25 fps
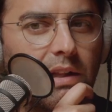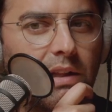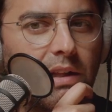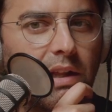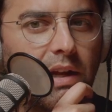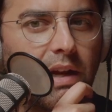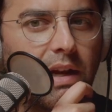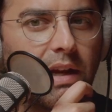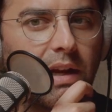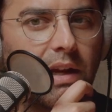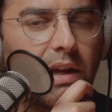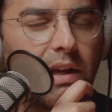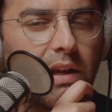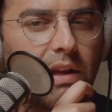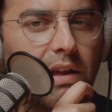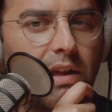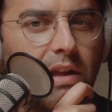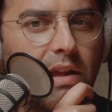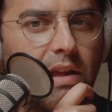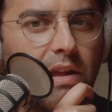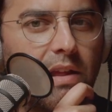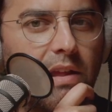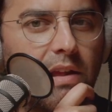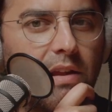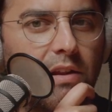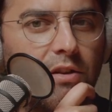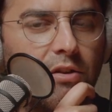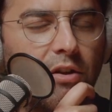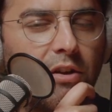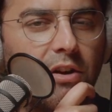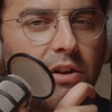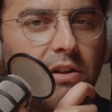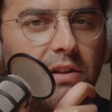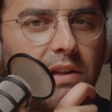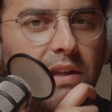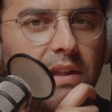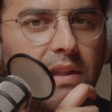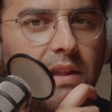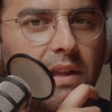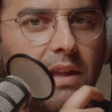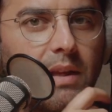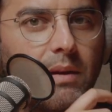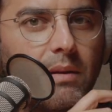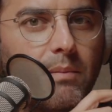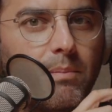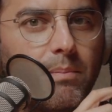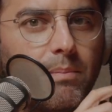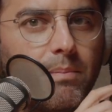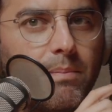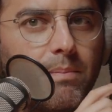like not only
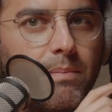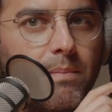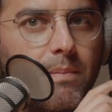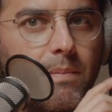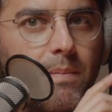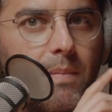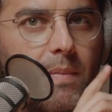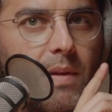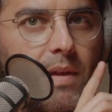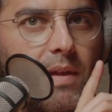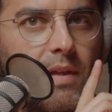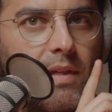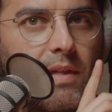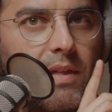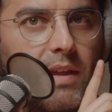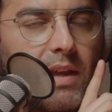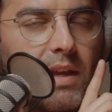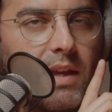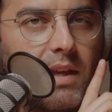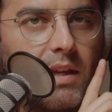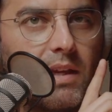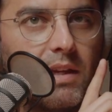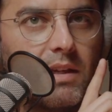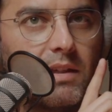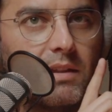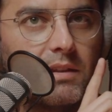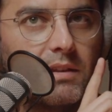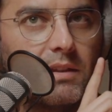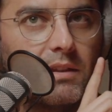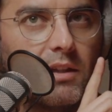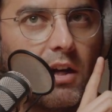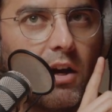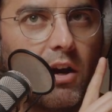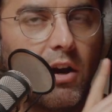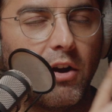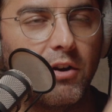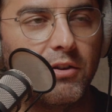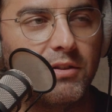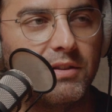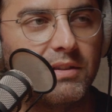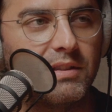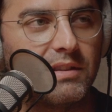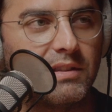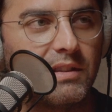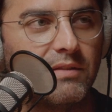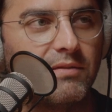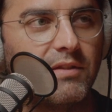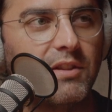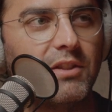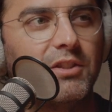the
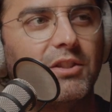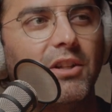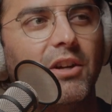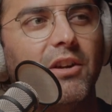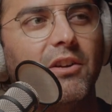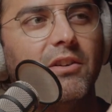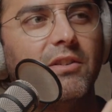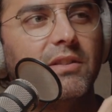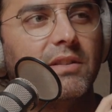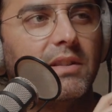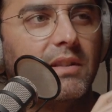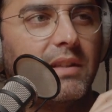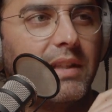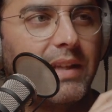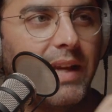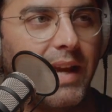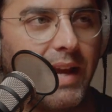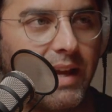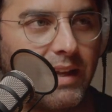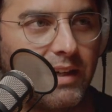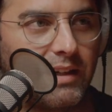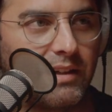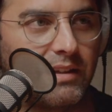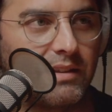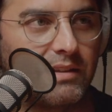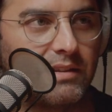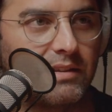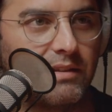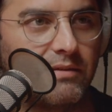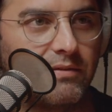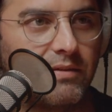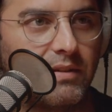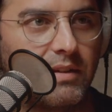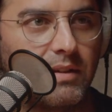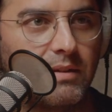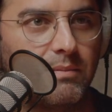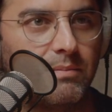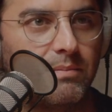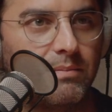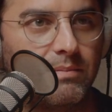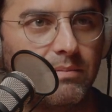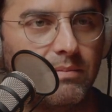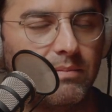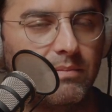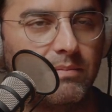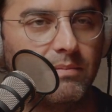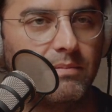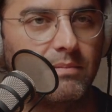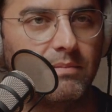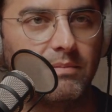hosts of the shows and the editors of the
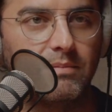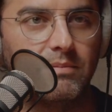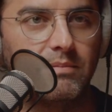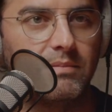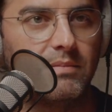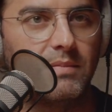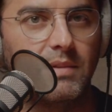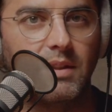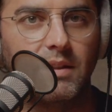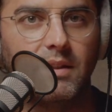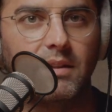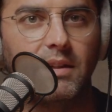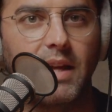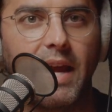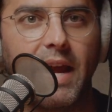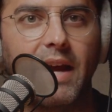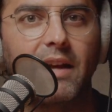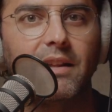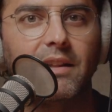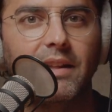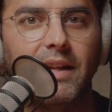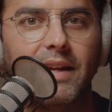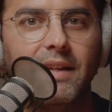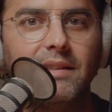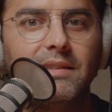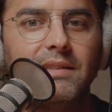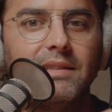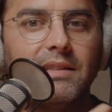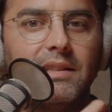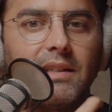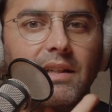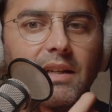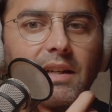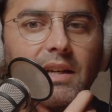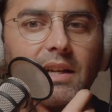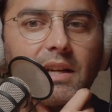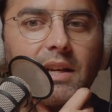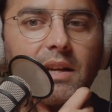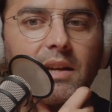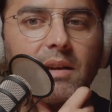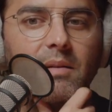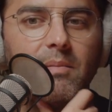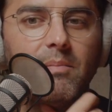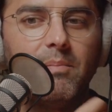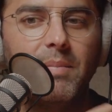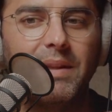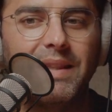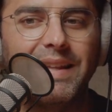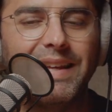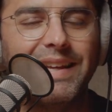outlets,
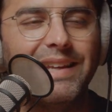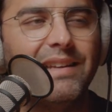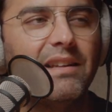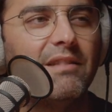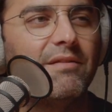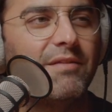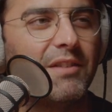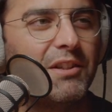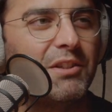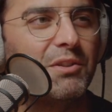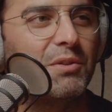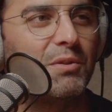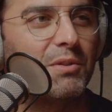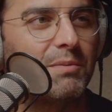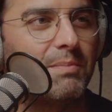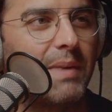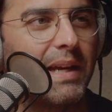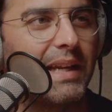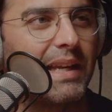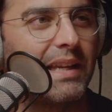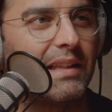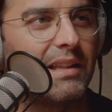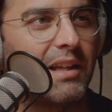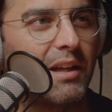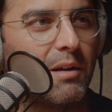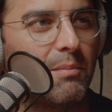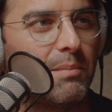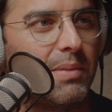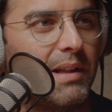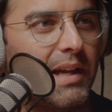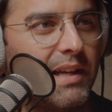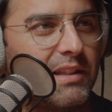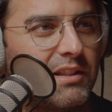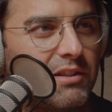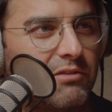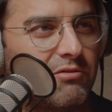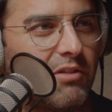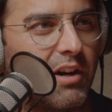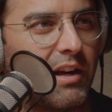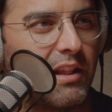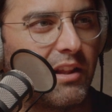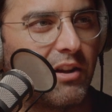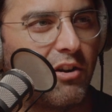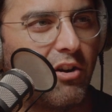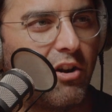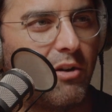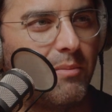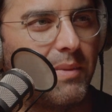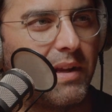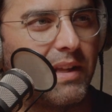but the individuals making the complaints and writing
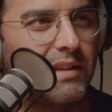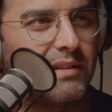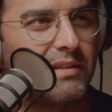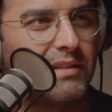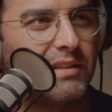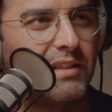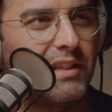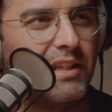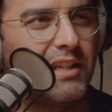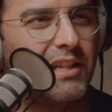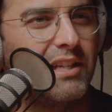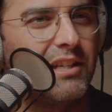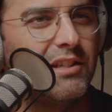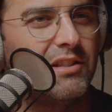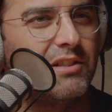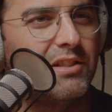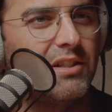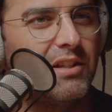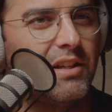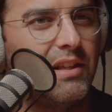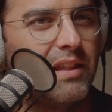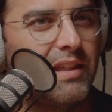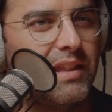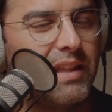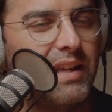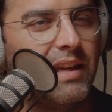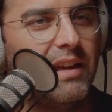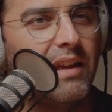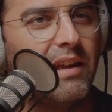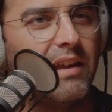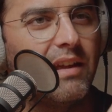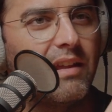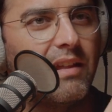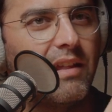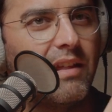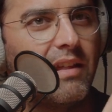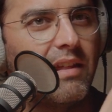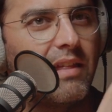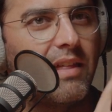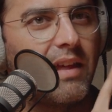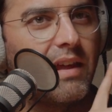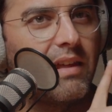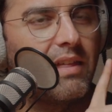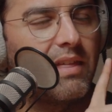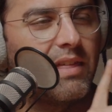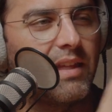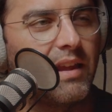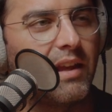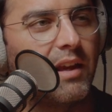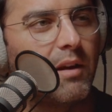the comments? Do you think
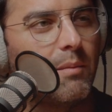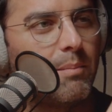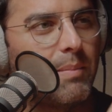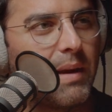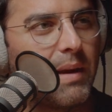they think